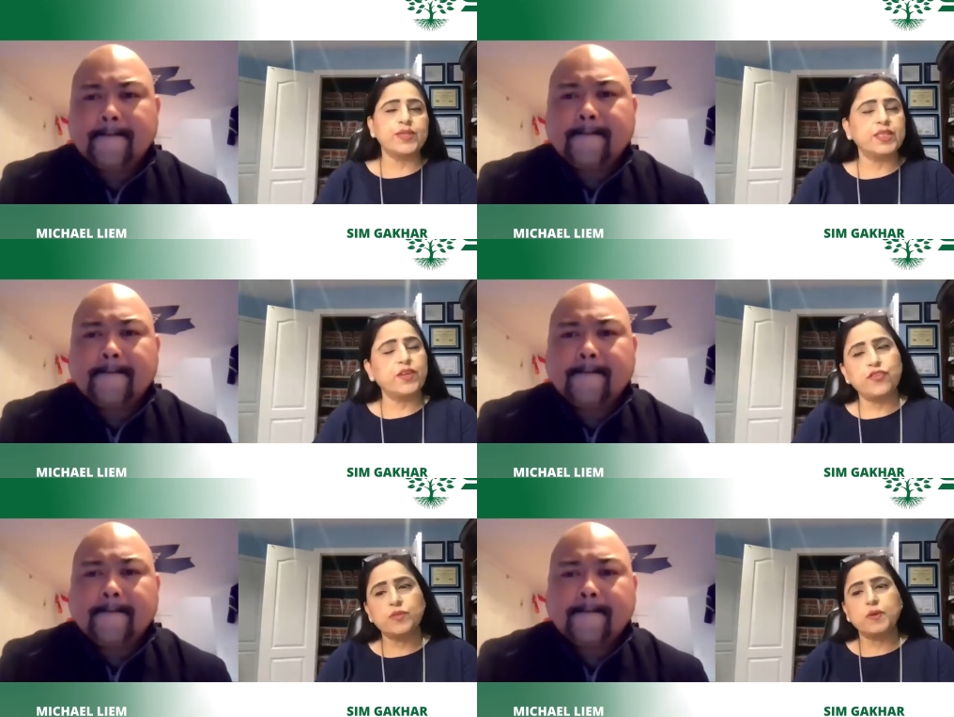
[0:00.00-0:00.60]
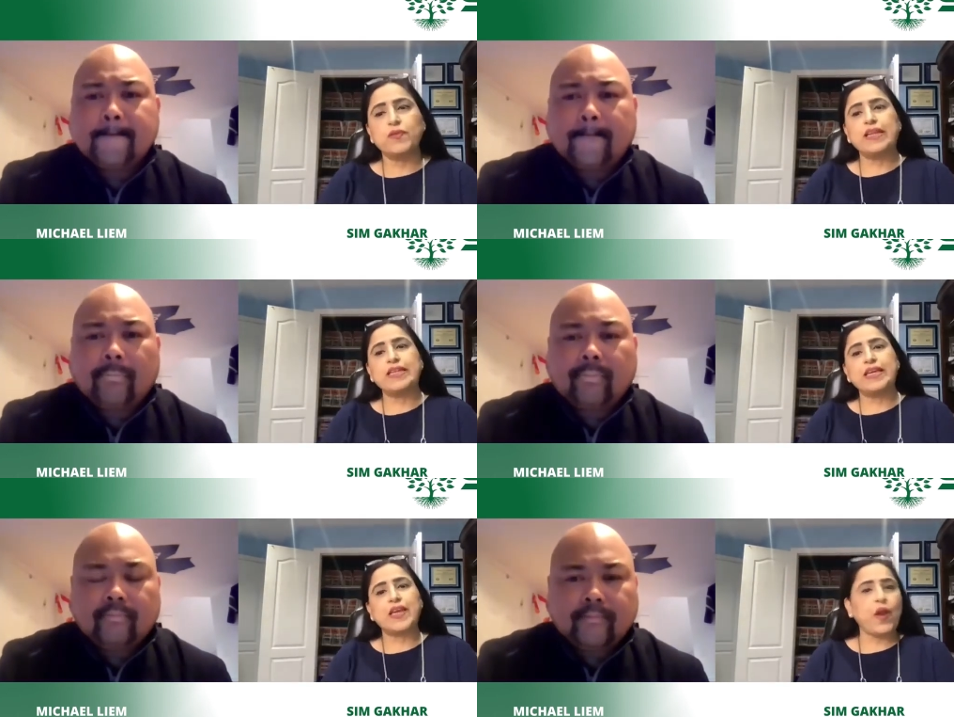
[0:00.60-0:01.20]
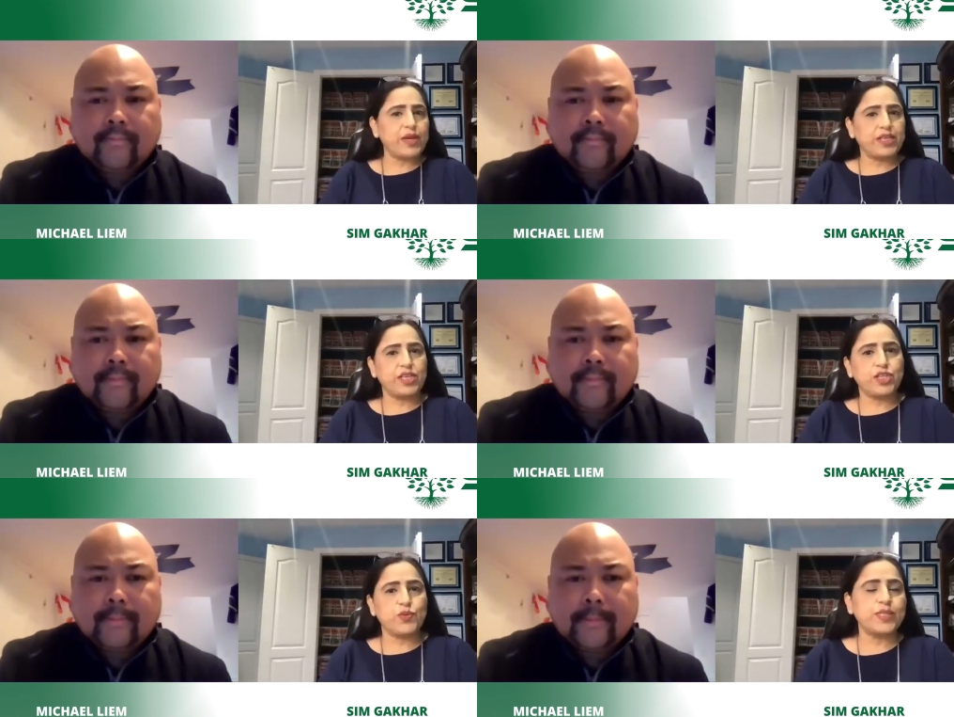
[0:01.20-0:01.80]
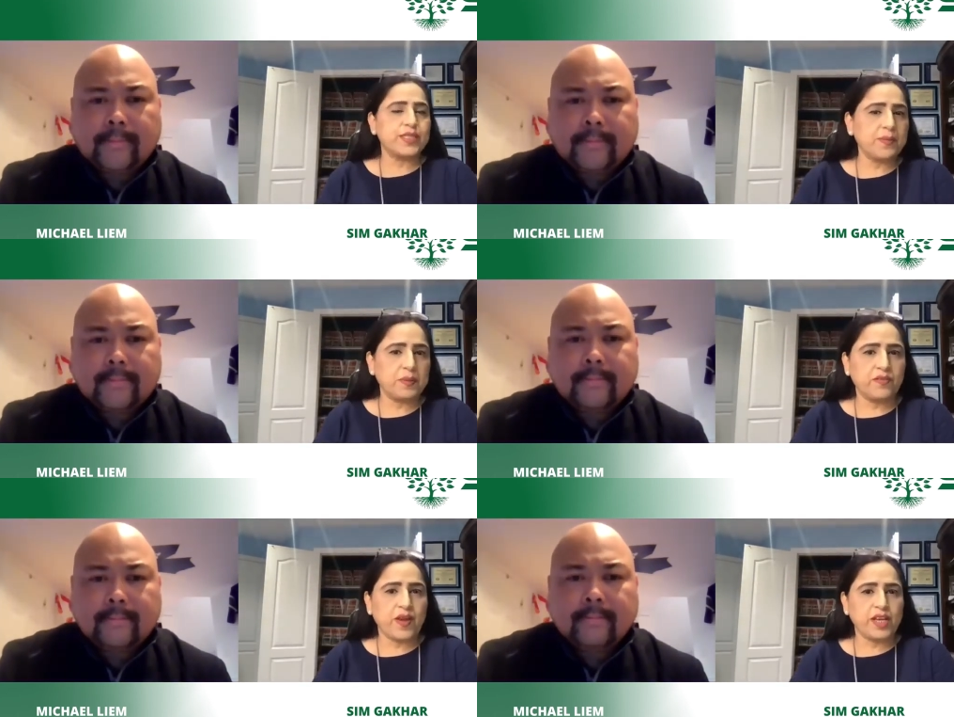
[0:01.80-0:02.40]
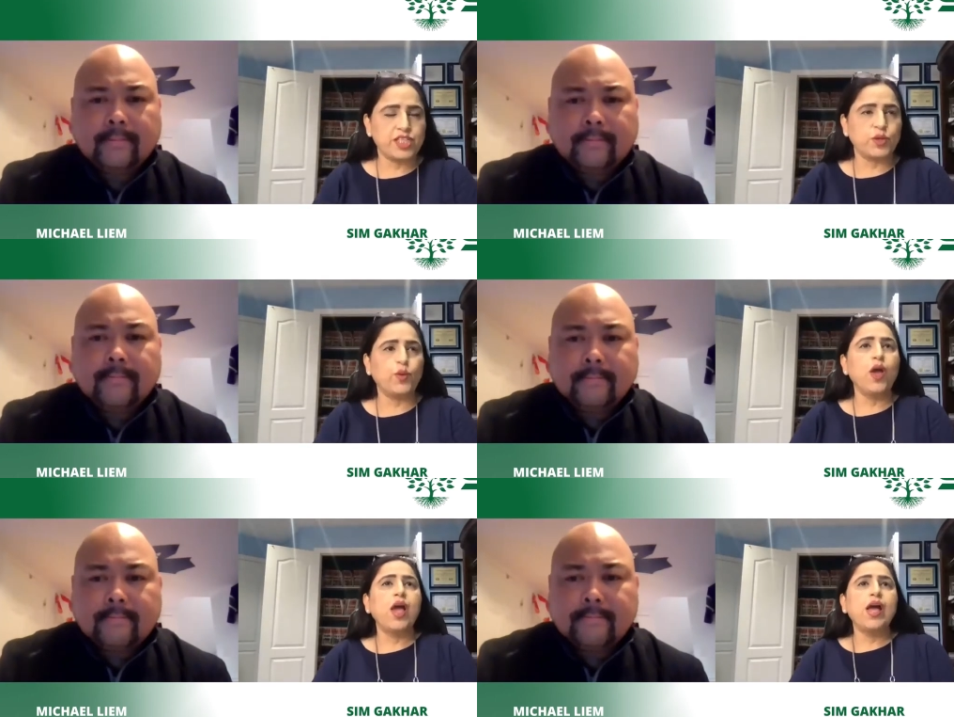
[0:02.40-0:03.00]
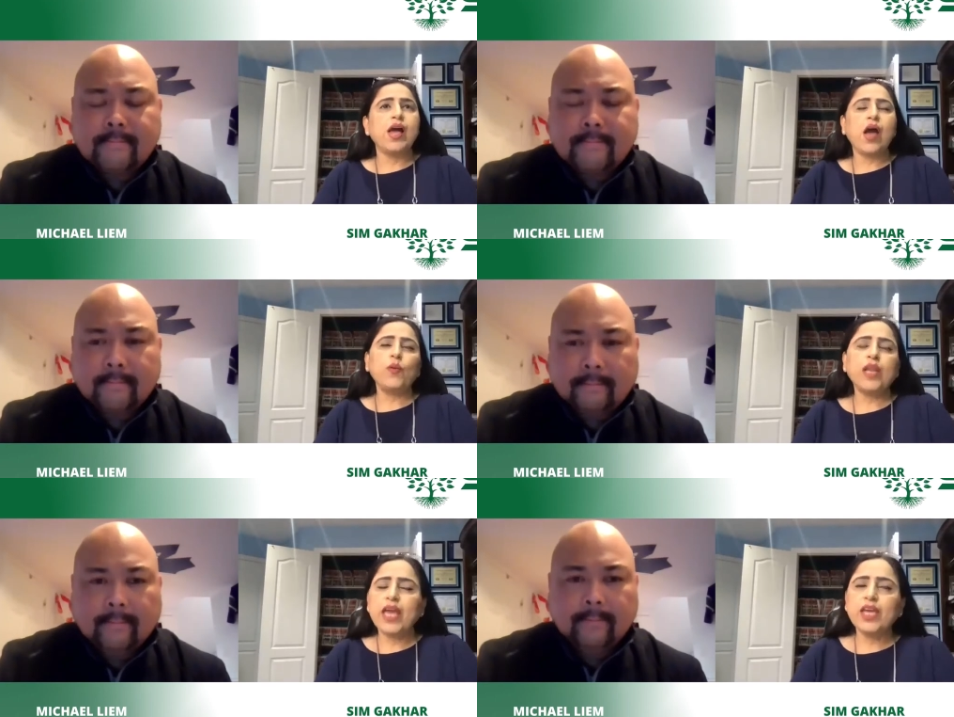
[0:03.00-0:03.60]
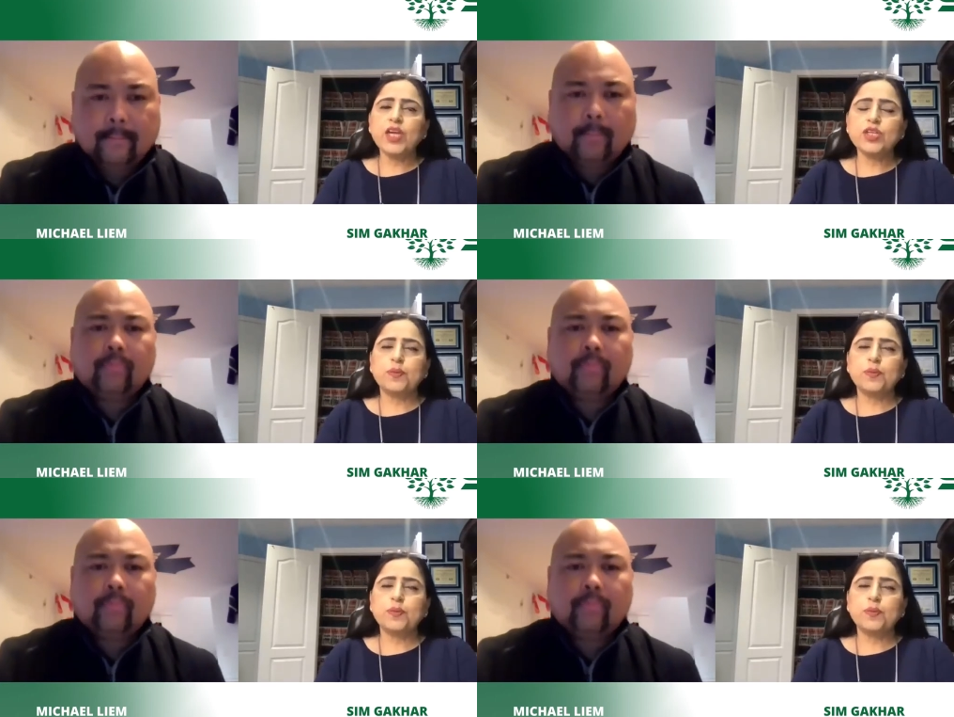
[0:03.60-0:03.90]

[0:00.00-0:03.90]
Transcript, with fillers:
Speaker 1: us the difference between the guaranteed issue and simplified issue, I would like you to